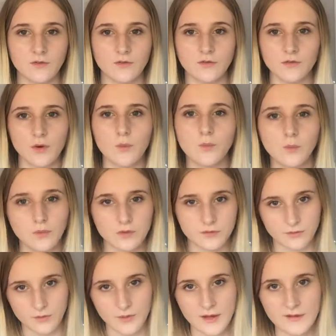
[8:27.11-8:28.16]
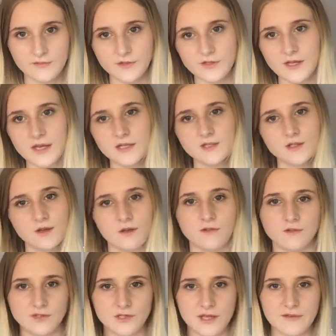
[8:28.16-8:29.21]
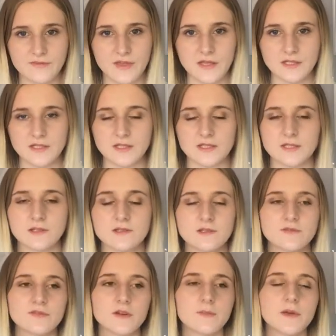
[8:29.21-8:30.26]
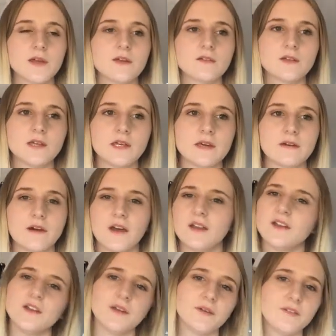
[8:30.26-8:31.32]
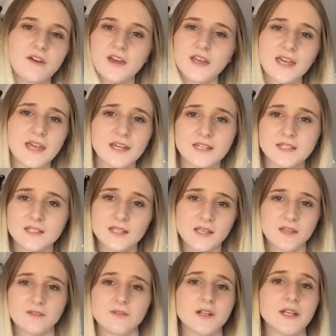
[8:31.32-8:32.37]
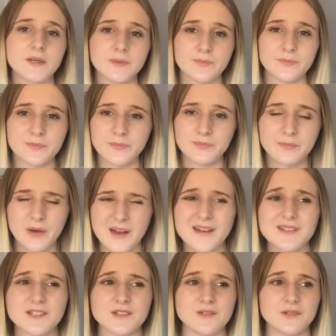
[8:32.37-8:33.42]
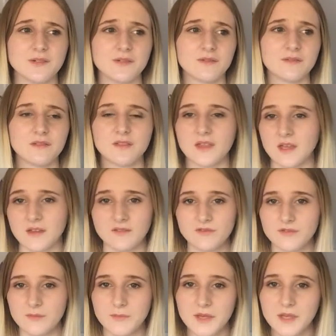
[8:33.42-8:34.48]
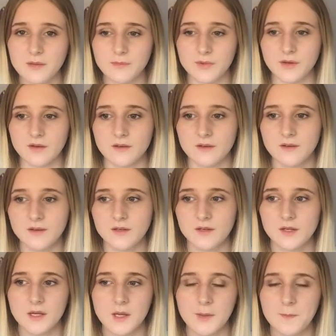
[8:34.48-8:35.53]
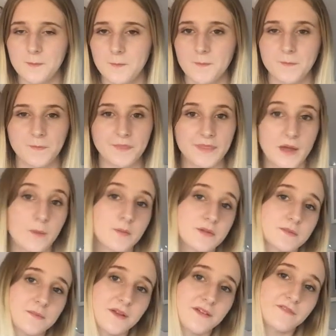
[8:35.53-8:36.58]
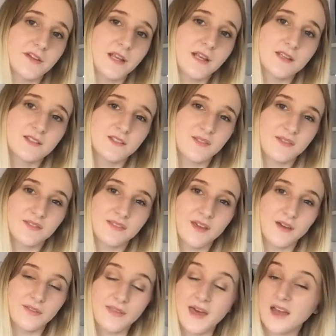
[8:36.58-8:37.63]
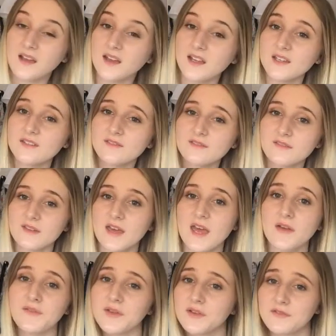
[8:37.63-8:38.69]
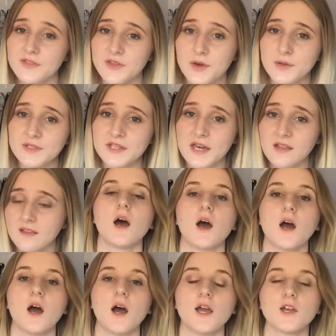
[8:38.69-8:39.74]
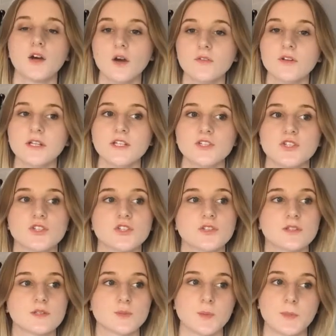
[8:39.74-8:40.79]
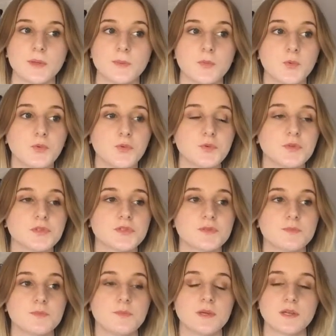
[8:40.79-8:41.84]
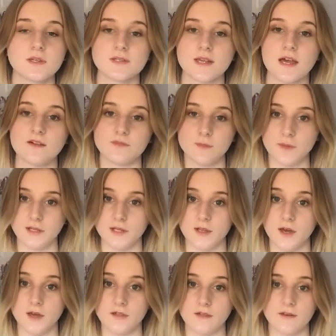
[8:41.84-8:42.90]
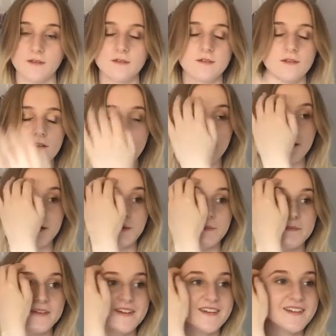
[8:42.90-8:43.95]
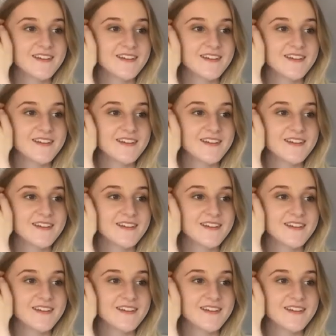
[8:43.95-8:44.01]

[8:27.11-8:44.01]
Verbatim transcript: not walk through it every day, to kind of just have that distance from it. I don't know, again it's like a really personal thing for me but that was my feelings on, on that kind of area of the hotel. I can't really judge the swimming pools because I haven't been in either. Um,